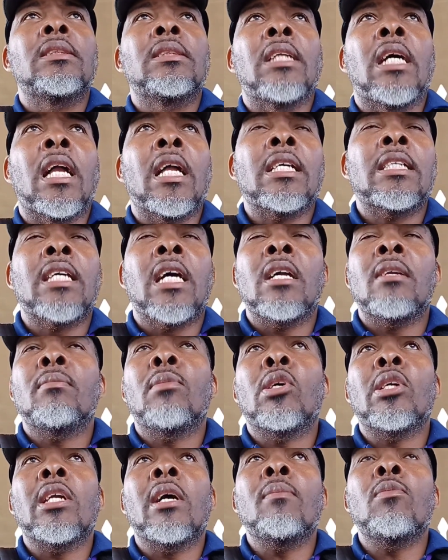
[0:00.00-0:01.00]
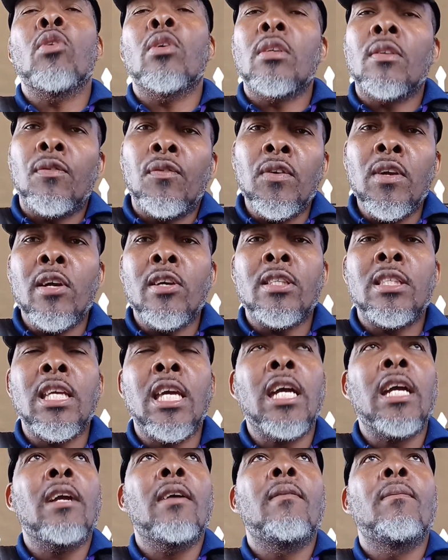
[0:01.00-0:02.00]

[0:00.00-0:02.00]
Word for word: you understand but them just fear say